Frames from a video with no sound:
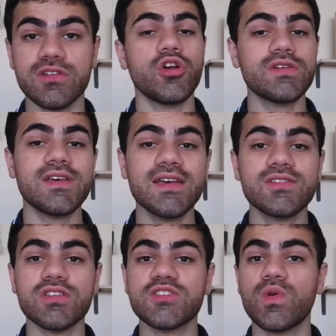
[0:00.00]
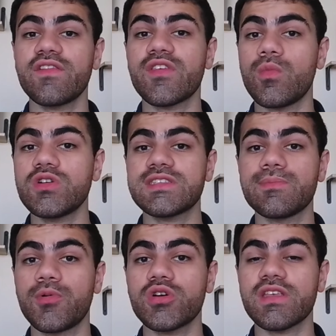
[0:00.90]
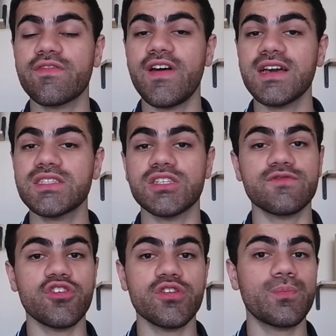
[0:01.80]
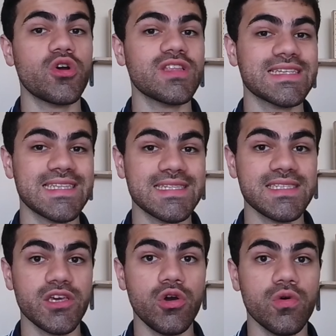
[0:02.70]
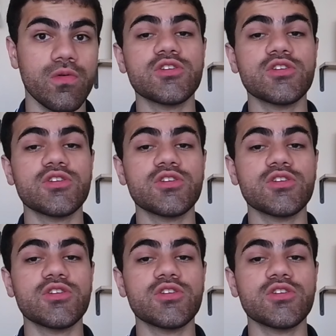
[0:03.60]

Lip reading: Your title is one of the most important factors for your product's SEO.